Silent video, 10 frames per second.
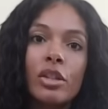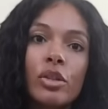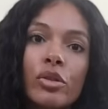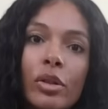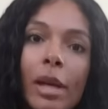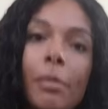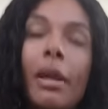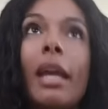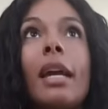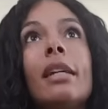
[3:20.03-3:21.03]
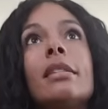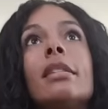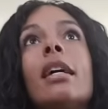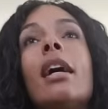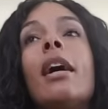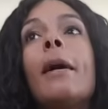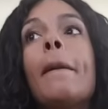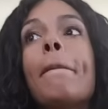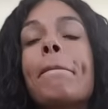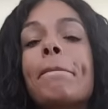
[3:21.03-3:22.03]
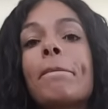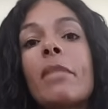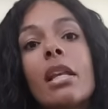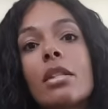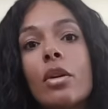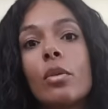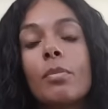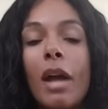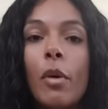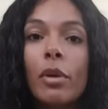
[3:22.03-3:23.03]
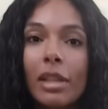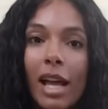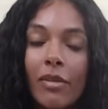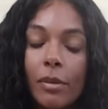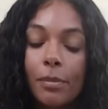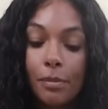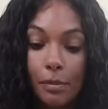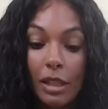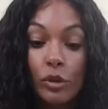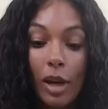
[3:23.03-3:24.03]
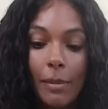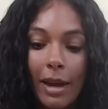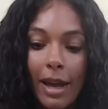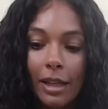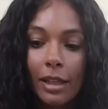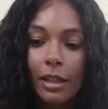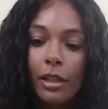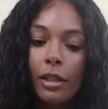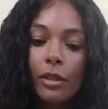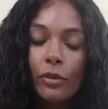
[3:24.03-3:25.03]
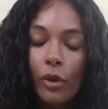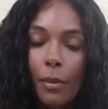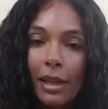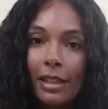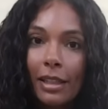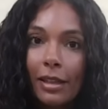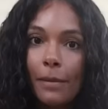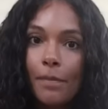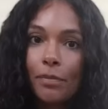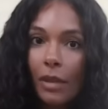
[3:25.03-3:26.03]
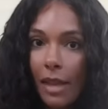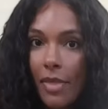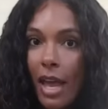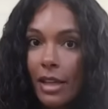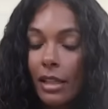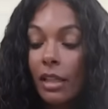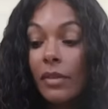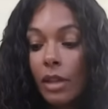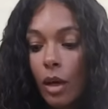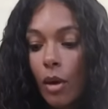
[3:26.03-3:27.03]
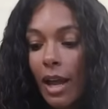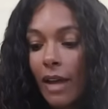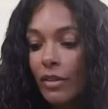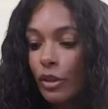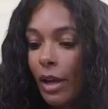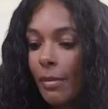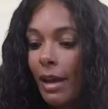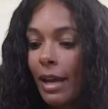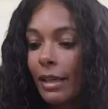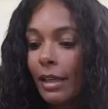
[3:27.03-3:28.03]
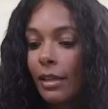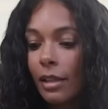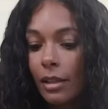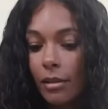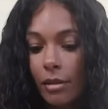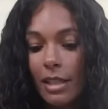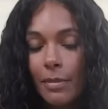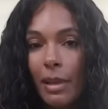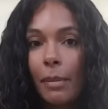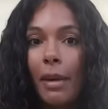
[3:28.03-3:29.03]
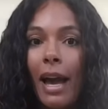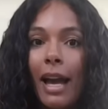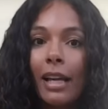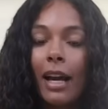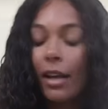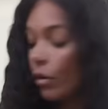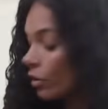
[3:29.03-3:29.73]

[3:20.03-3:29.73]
a canoe trip, and so I wanted to have a big dry bag for all my gear. And then even though I have a dry bag and this big pack, I